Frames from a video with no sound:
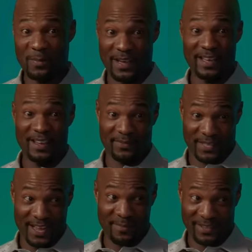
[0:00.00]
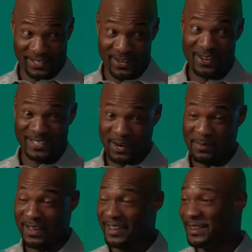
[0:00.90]
behave, Tammy and Sarge. Y'all
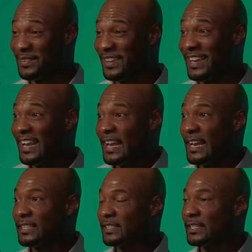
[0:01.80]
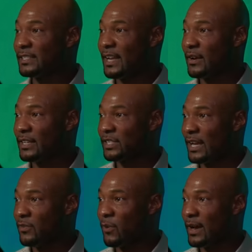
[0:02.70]
behave. And it's, it's, like, it's
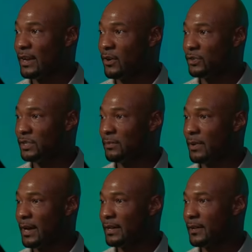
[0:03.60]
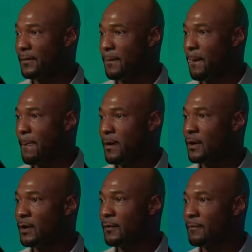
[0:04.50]
like waiting on somebody
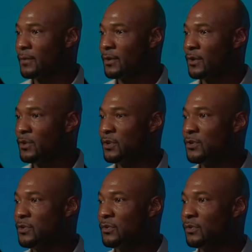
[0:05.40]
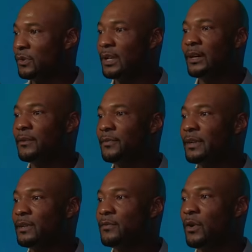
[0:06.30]
who you love
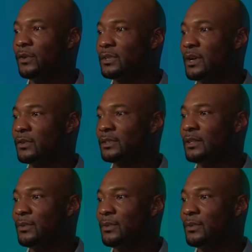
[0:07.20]
and you've only talked to them